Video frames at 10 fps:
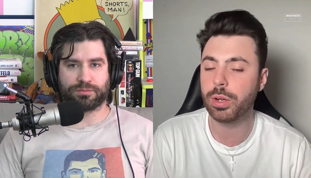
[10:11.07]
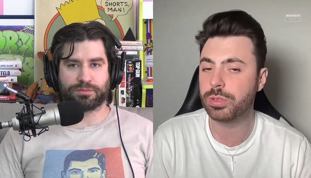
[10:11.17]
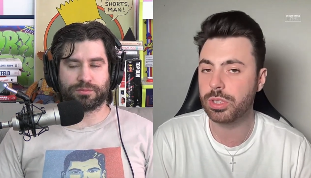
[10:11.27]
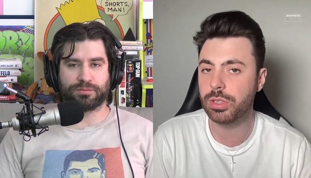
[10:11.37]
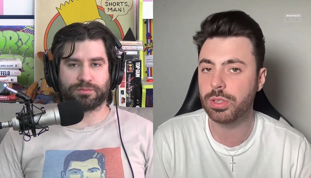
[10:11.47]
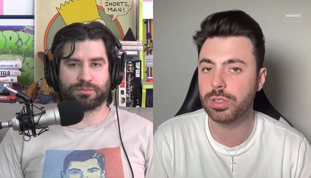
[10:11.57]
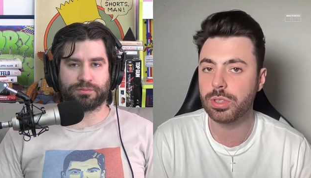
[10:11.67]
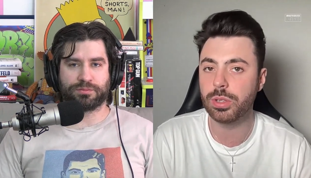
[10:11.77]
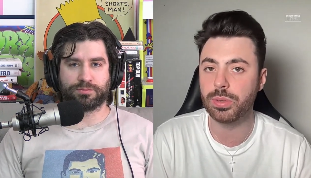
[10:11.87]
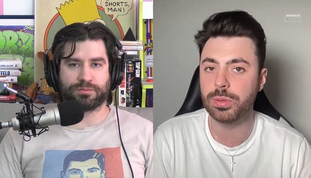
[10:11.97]
Speaker 1: What else are you going
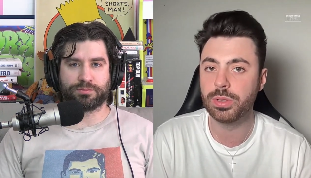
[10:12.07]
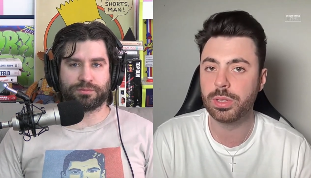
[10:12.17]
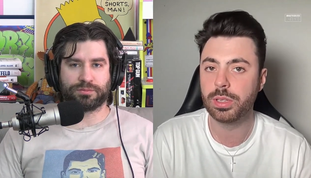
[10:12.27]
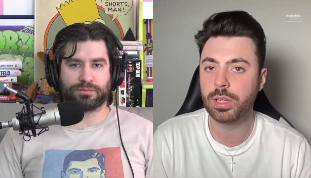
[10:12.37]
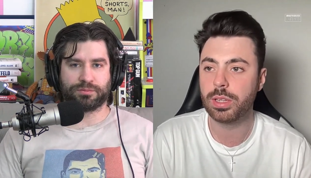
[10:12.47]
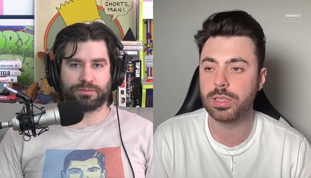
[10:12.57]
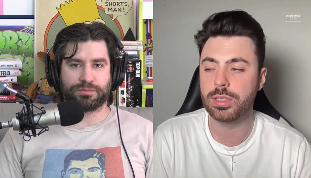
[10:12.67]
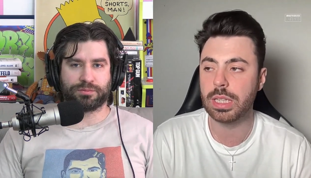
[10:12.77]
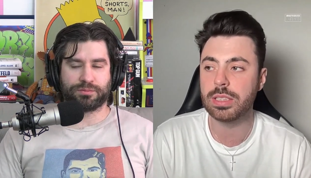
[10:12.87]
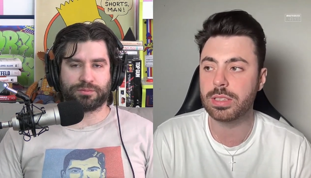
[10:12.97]
to do?
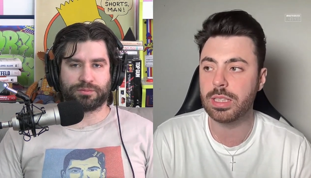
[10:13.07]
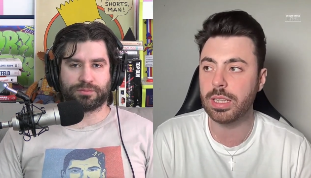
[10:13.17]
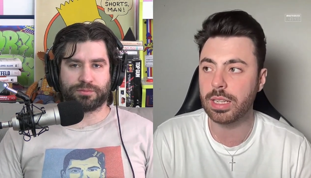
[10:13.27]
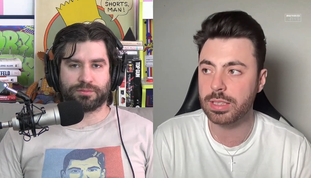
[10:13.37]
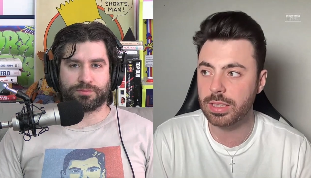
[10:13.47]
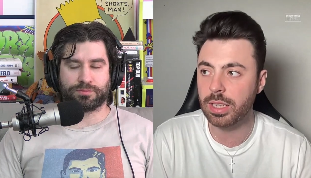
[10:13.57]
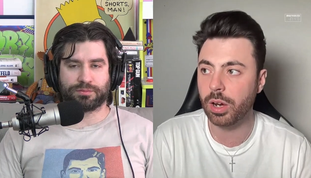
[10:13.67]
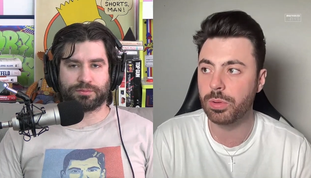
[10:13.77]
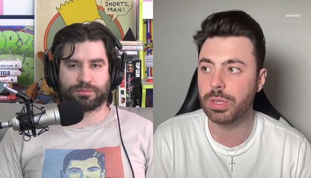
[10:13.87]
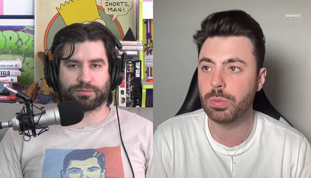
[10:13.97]
It's it's the it's
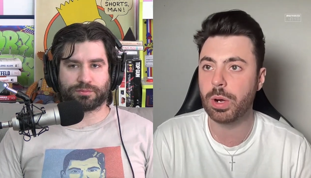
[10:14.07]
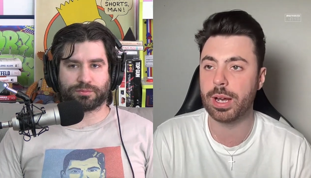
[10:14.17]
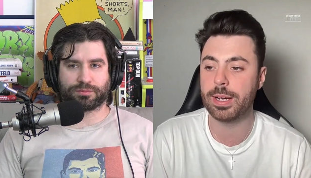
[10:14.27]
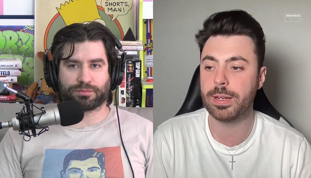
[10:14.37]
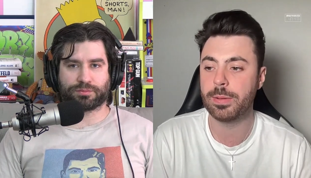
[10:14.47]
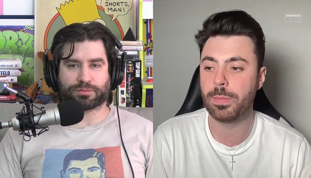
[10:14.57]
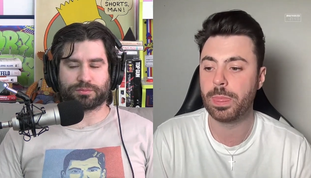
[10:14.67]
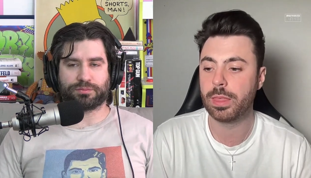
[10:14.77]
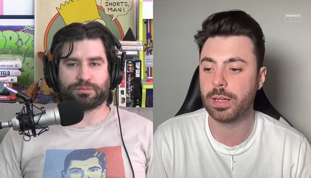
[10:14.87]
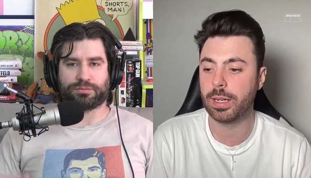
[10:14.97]
the only way.
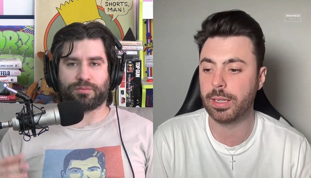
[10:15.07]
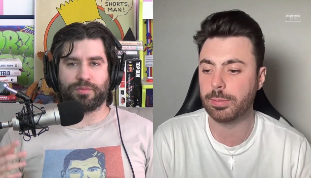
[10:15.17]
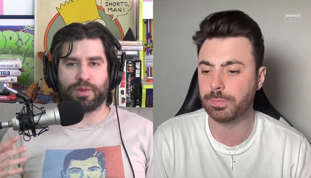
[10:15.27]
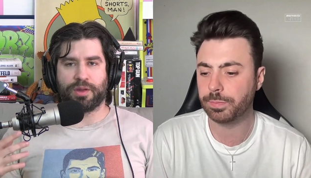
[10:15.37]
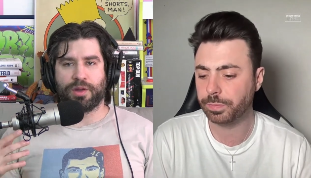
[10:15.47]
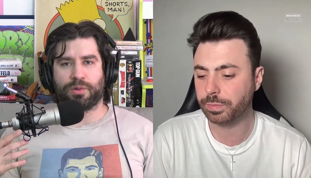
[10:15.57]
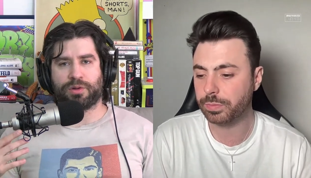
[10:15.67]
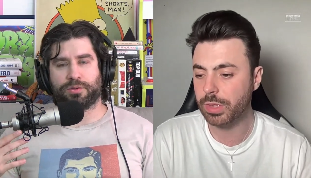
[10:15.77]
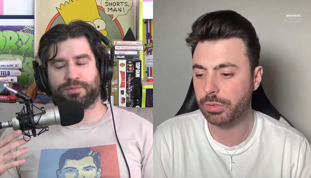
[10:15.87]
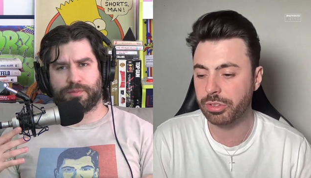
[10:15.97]
Well, um,
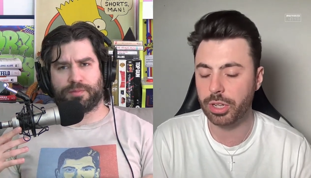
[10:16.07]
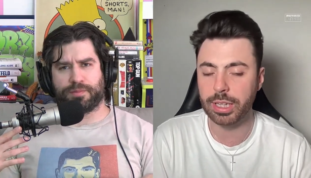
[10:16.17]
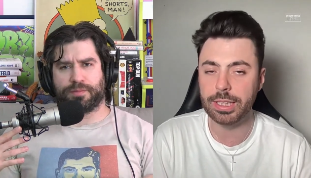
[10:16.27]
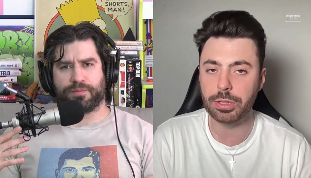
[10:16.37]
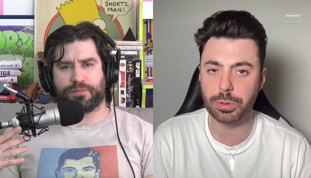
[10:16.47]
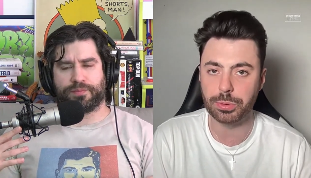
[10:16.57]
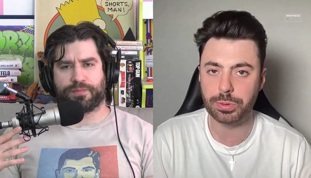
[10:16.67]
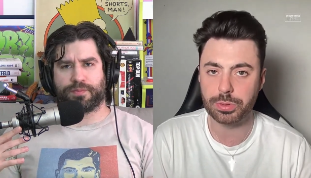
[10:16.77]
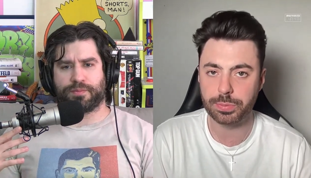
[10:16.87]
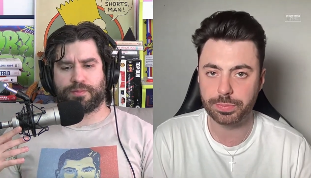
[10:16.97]
for
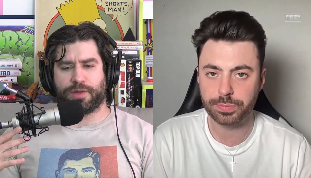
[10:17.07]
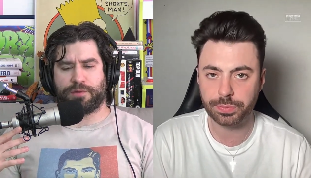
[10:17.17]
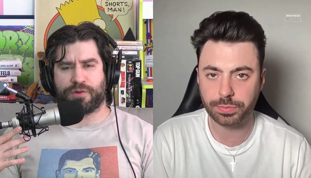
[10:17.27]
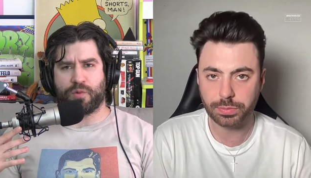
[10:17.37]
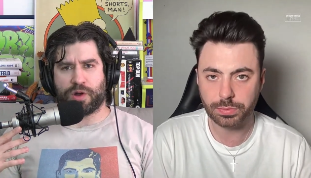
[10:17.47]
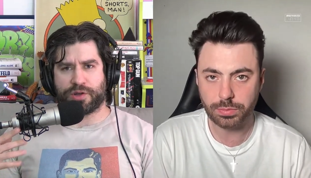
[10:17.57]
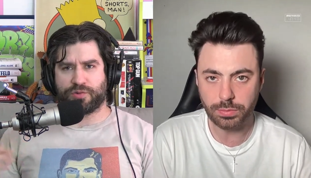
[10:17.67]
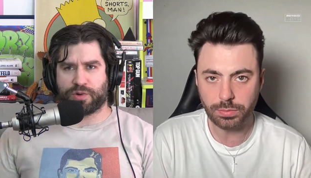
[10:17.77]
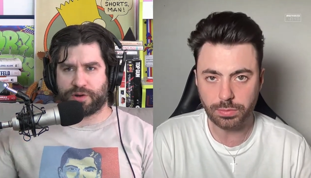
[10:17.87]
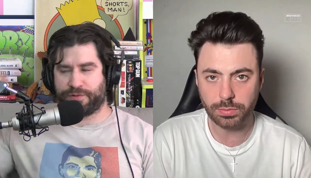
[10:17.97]
illegals.
Speaker 2: If you watch
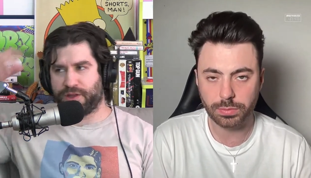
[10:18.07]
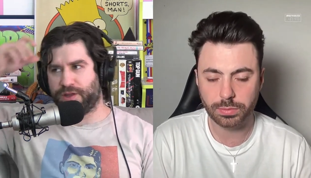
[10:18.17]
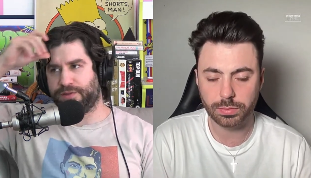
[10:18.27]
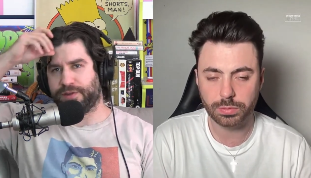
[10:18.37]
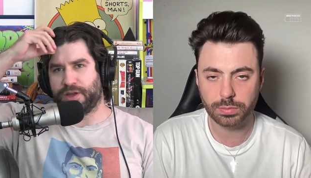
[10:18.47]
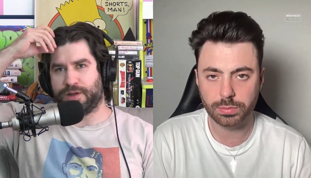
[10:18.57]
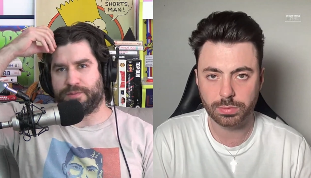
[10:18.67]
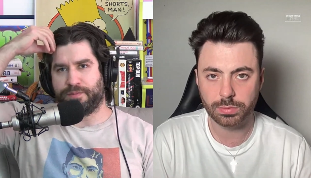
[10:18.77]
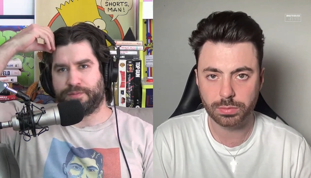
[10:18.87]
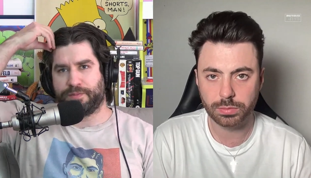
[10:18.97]
one of these,
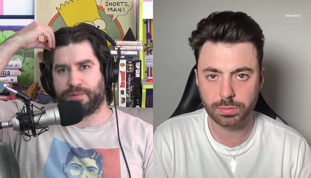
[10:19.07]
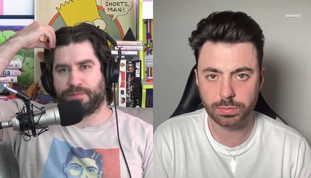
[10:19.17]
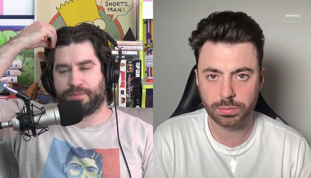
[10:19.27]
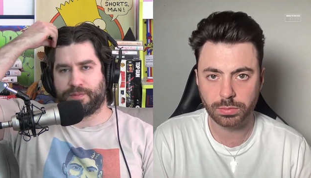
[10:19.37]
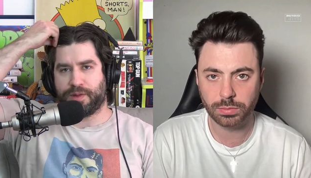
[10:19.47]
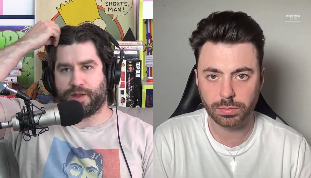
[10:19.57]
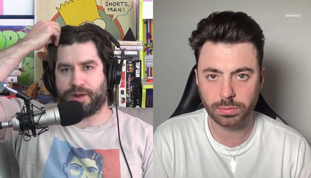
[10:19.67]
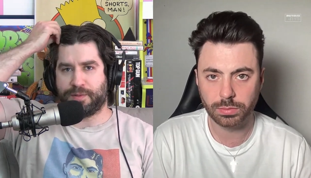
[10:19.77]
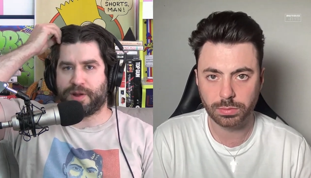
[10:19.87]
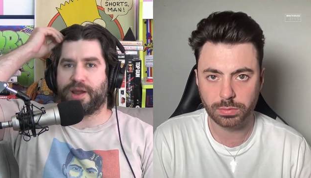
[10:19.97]
um, and in
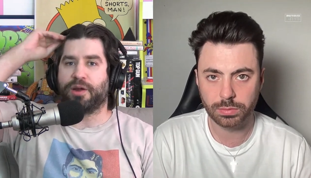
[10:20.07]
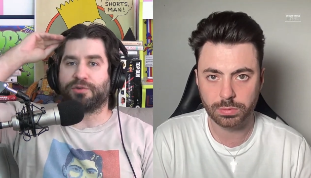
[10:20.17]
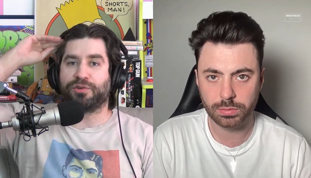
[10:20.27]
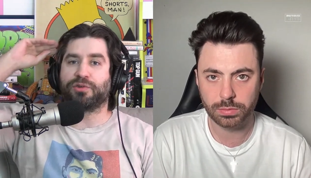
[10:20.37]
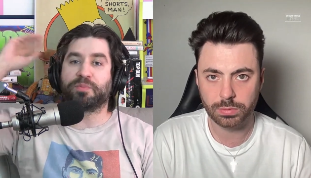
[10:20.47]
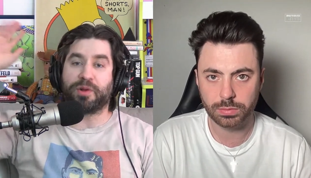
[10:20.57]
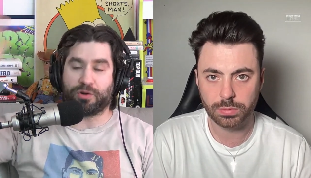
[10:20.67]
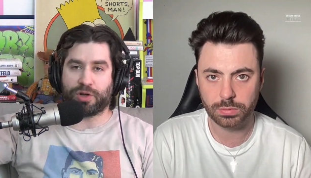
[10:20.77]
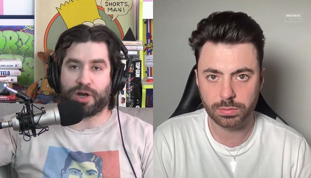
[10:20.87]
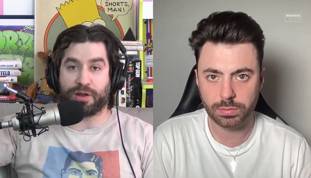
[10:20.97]
my house, there's been a
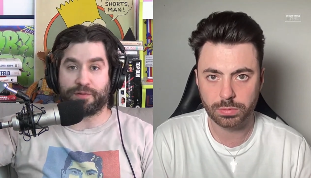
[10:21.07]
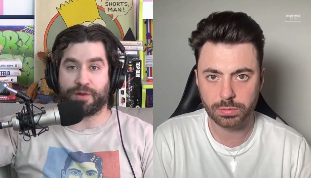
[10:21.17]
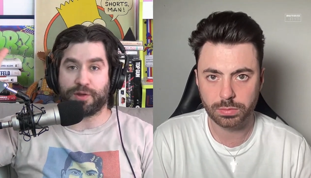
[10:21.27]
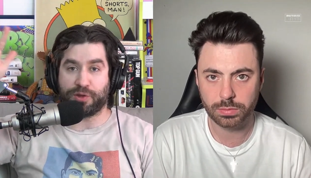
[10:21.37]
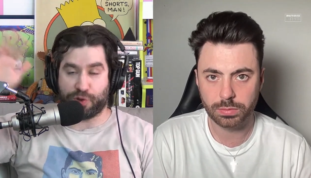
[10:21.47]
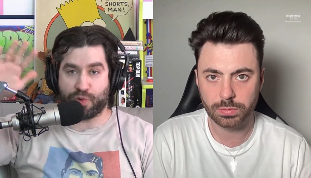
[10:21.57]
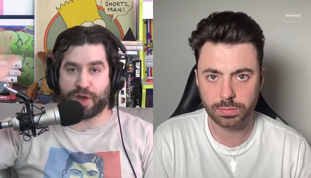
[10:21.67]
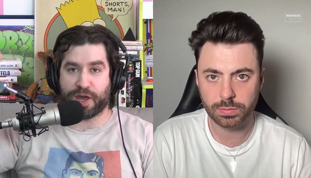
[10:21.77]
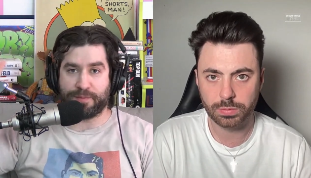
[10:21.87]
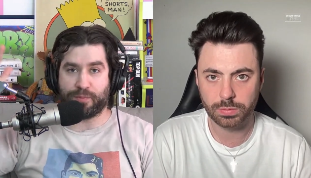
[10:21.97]
lot of
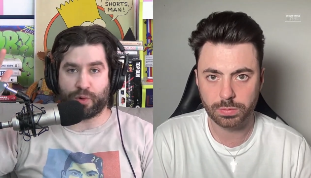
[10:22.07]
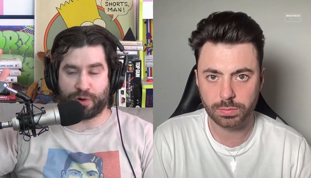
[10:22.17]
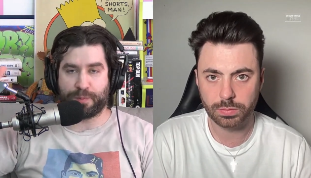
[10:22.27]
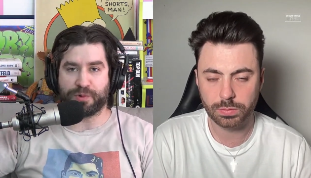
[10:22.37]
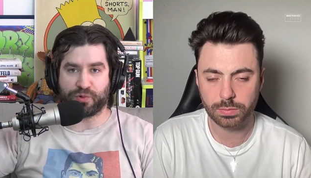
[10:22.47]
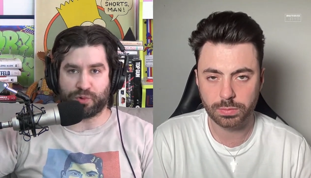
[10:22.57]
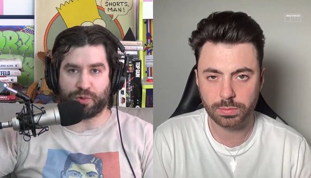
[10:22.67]
UK border patrol